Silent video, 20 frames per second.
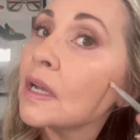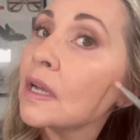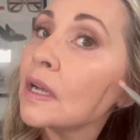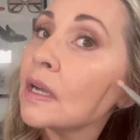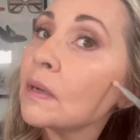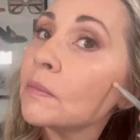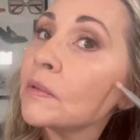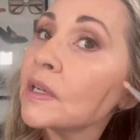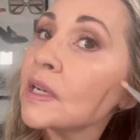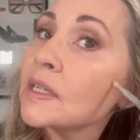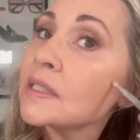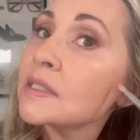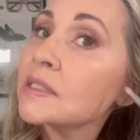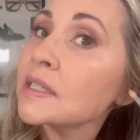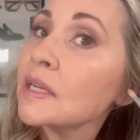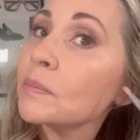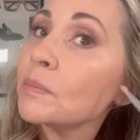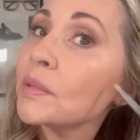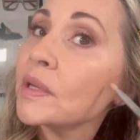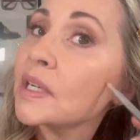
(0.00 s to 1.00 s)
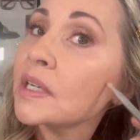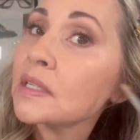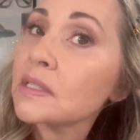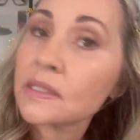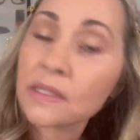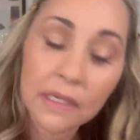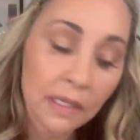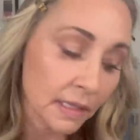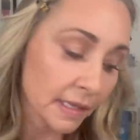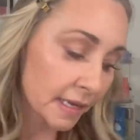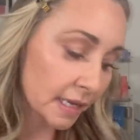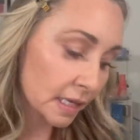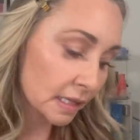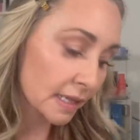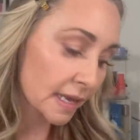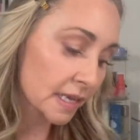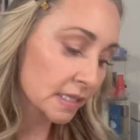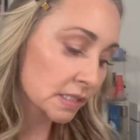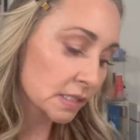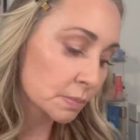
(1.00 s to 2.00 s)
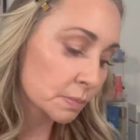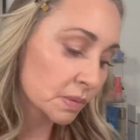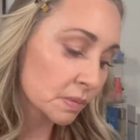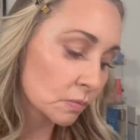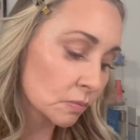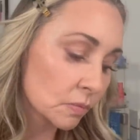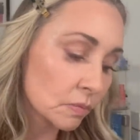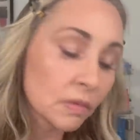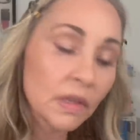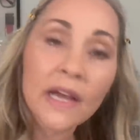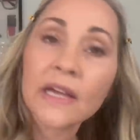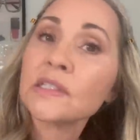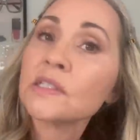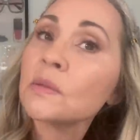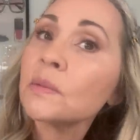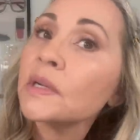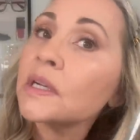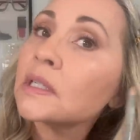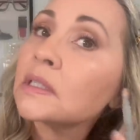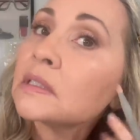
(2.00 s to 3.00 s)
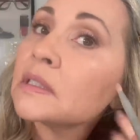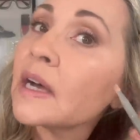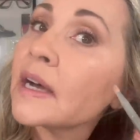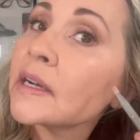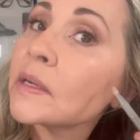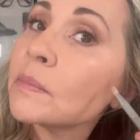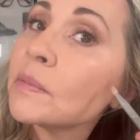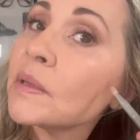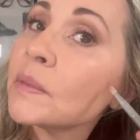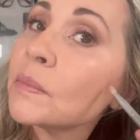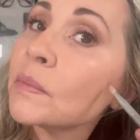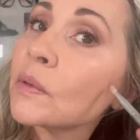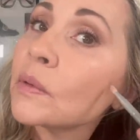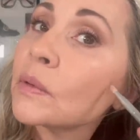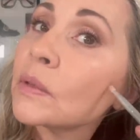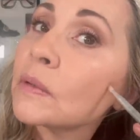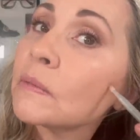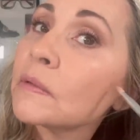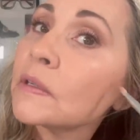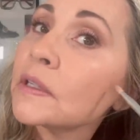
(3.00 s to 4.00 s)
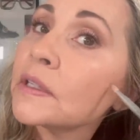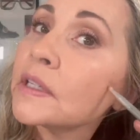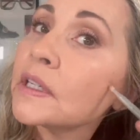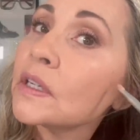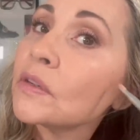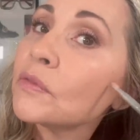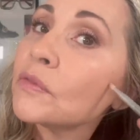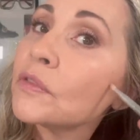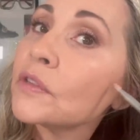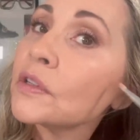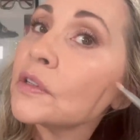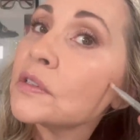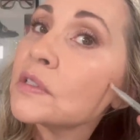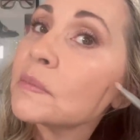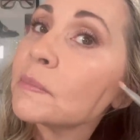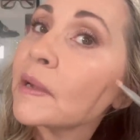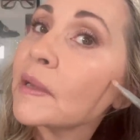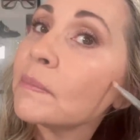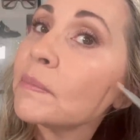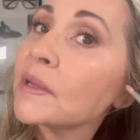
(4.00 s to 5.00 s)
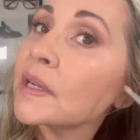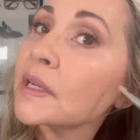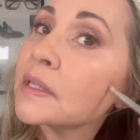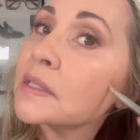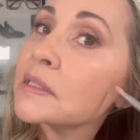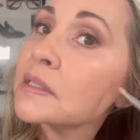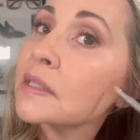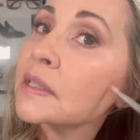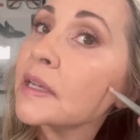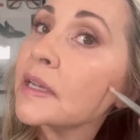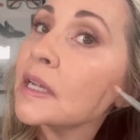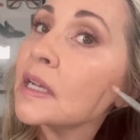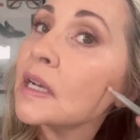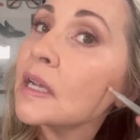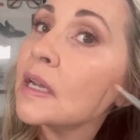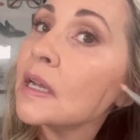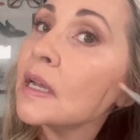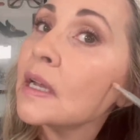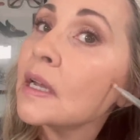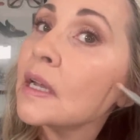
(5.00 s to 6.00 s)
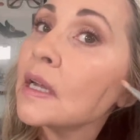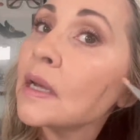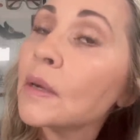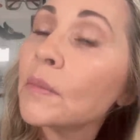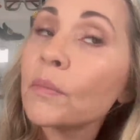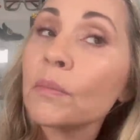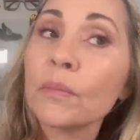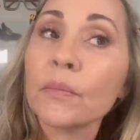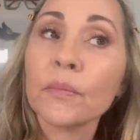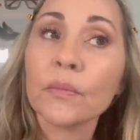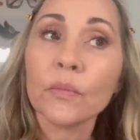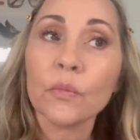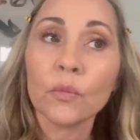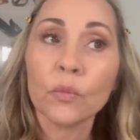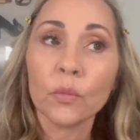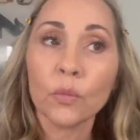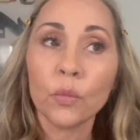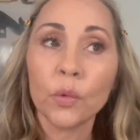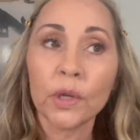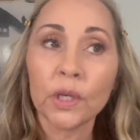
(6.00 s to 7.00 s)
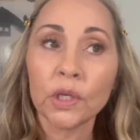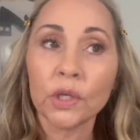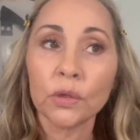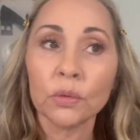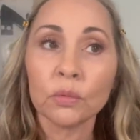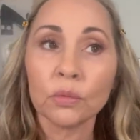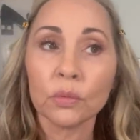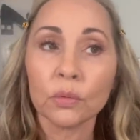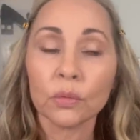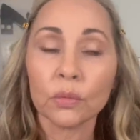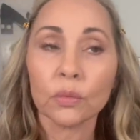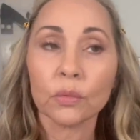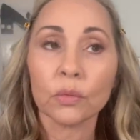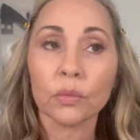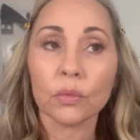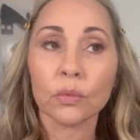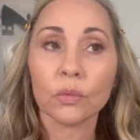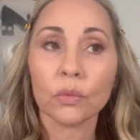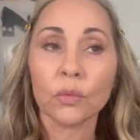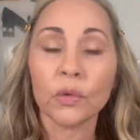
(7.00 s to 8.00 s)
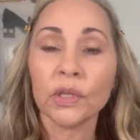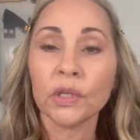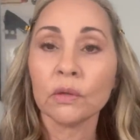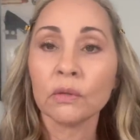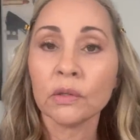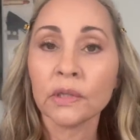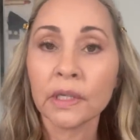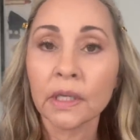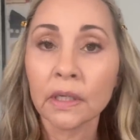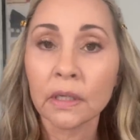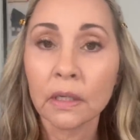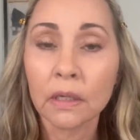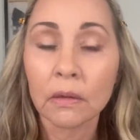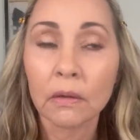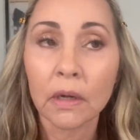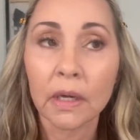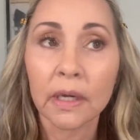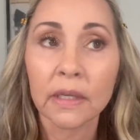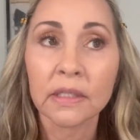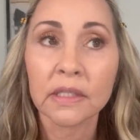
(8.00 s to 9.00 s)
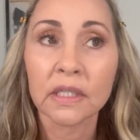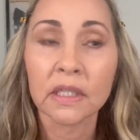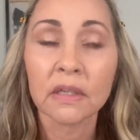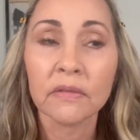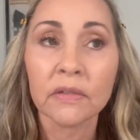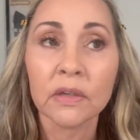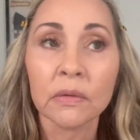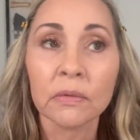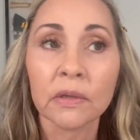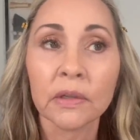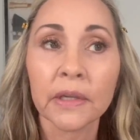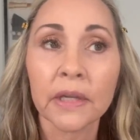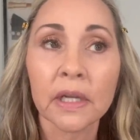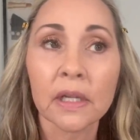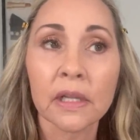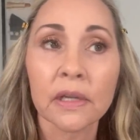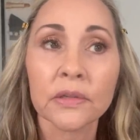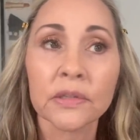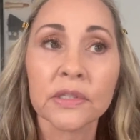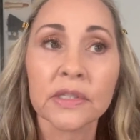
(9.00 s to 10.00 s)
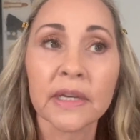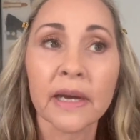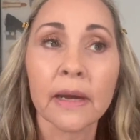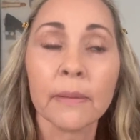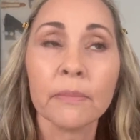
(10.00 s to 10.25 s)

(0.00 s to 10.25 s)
And when I say pixelate, last, last week a lot of people were really confused by pixelate. When you, when you look at a, a T V really close up